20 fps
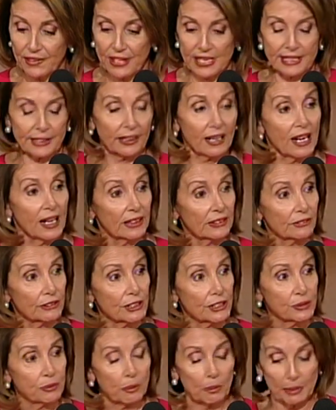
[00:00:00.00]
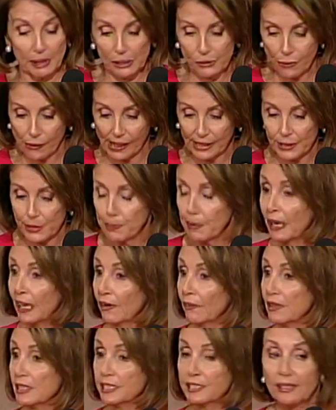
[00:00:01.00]
that this Congress will be
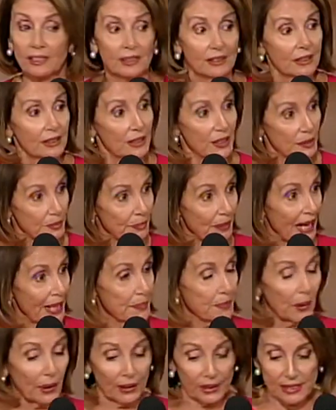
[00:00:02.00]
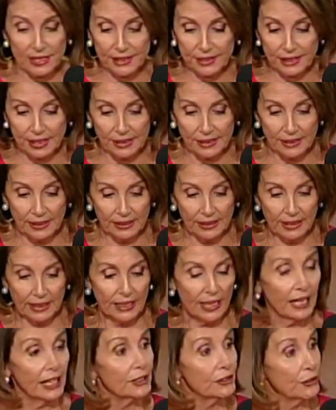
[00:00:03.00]
transparent, bipartisan,
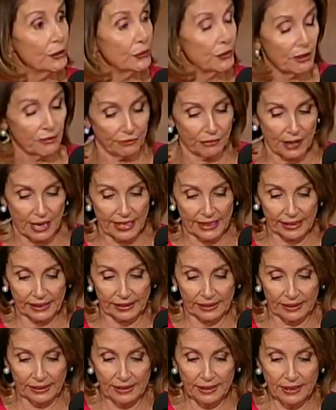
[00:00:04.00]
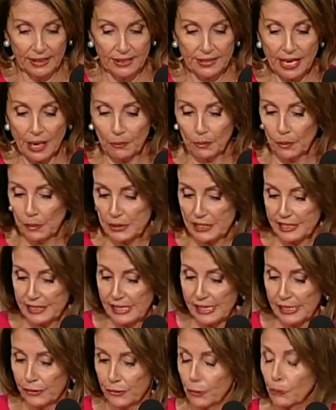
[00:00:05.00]
and unifying, that we will
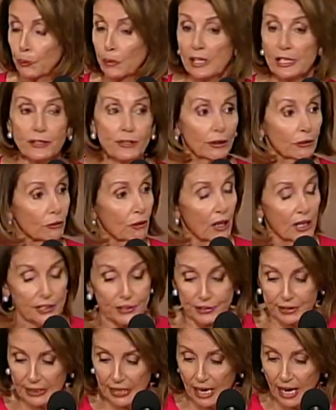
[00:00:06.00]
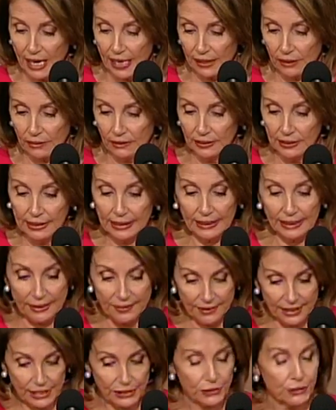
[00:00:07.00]
seek to reach across the aisle
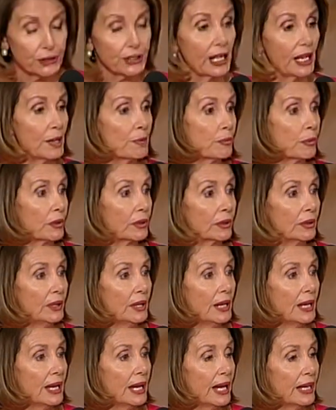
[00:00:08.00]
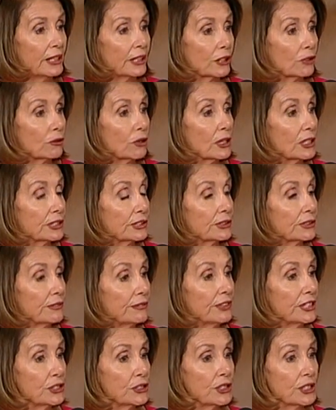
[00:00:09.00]
in this chamber and across
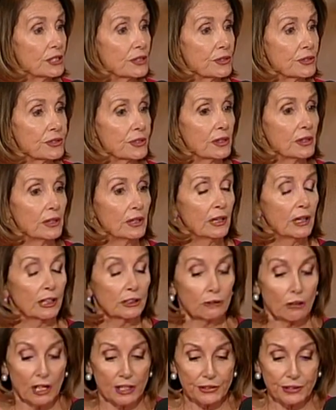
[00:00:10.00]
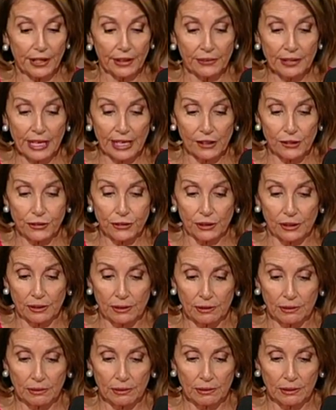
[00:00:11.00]
divisions across our
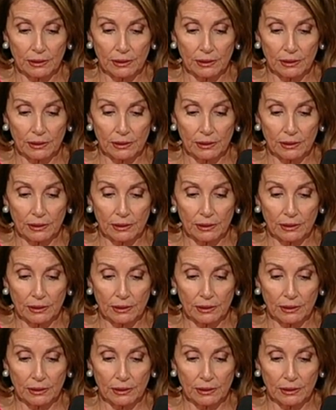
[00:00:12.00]
nation.